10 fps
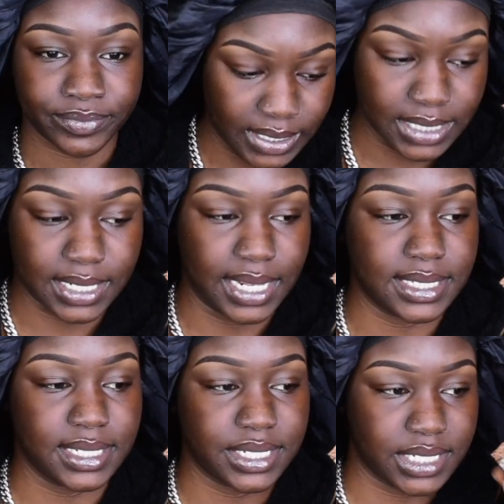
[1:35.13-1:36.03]
These
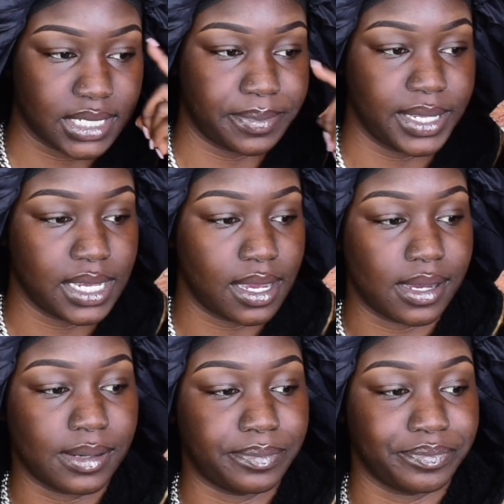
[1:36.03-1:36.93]
laces just be,
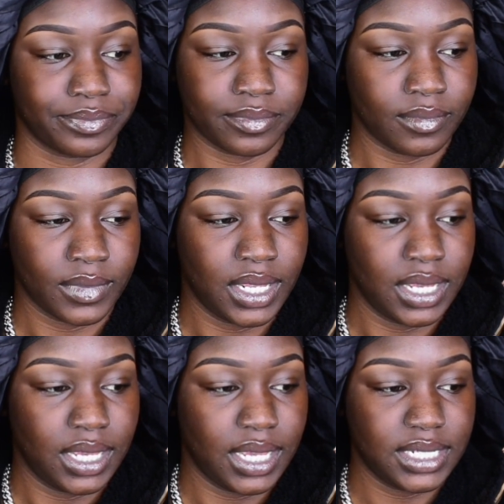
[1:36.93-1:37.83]

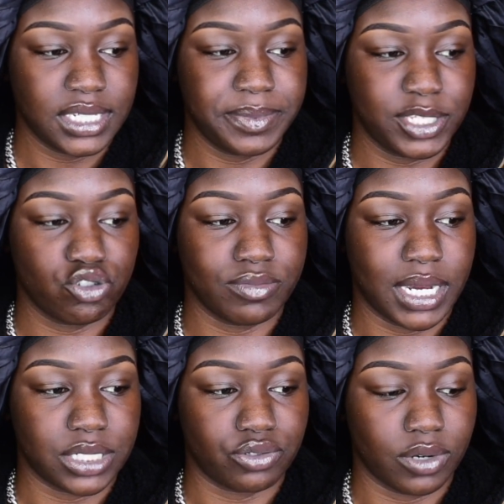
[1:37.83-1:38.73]
it just be too
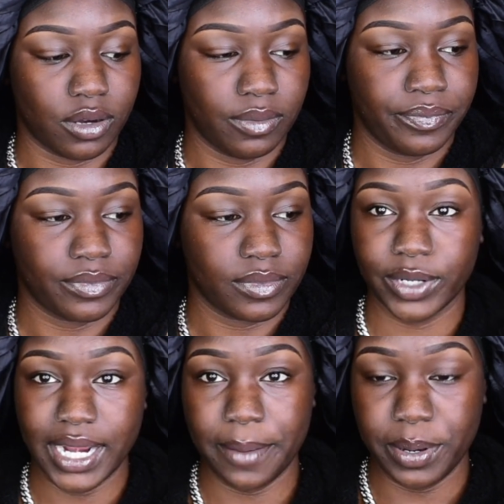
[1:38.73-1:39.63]
much, you know?
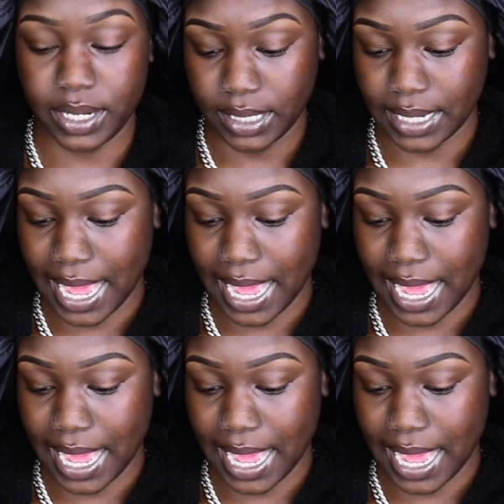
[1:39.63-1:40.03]
We're not putting a